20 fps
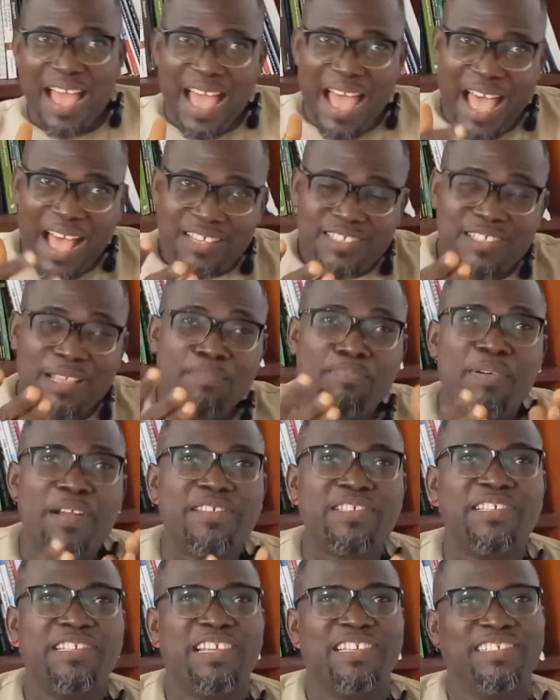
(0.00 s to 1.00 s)
As the
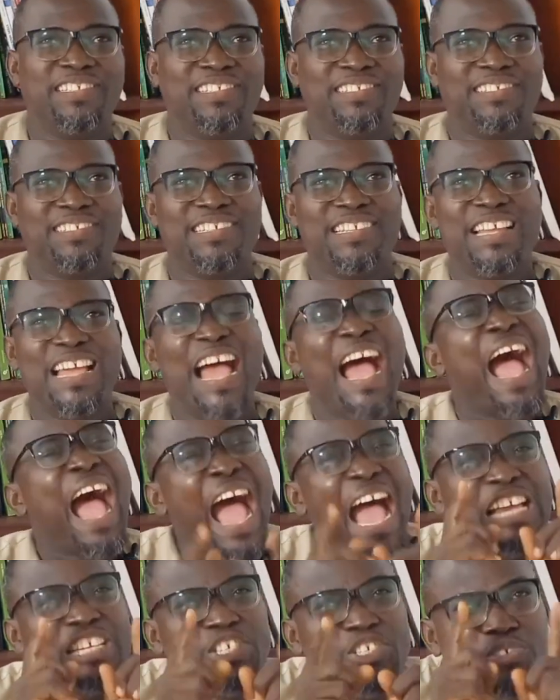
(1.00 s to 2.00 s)
president,
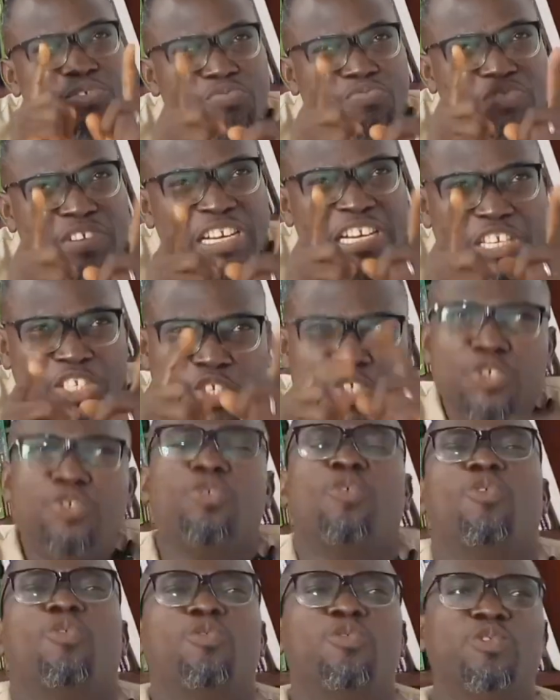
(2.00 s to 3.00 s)
are you really sure